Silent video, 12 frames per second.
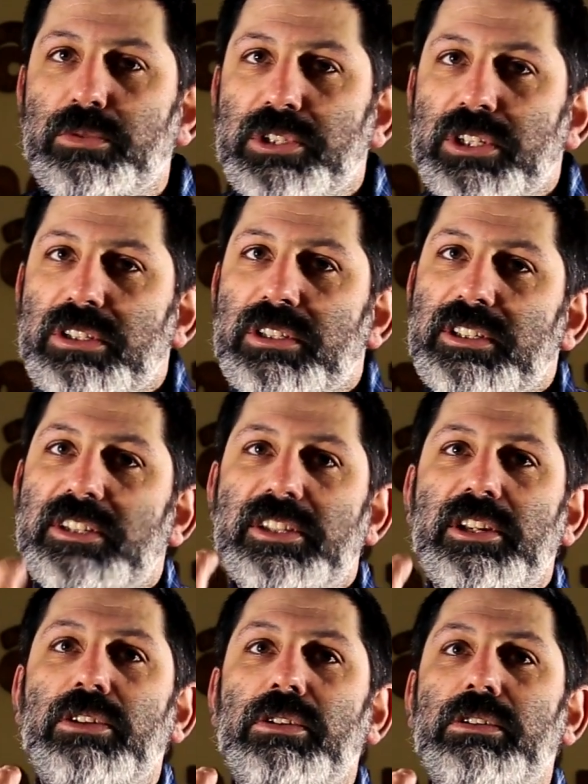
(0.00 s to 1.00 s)
would just
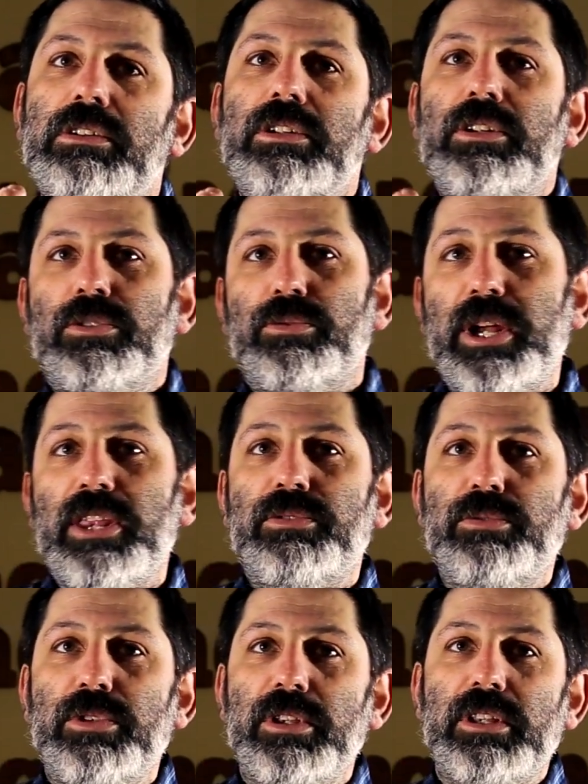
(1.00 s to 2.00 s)
sickle right
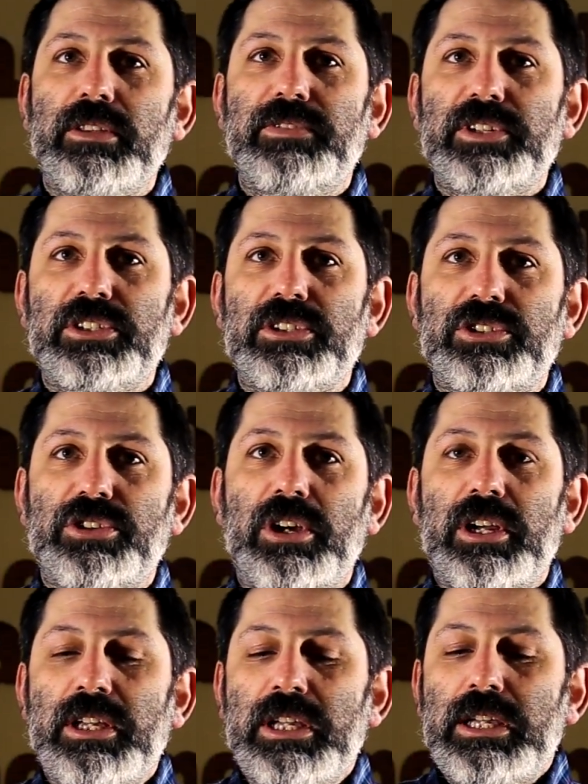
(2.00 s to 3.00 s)
through the fish's jaw.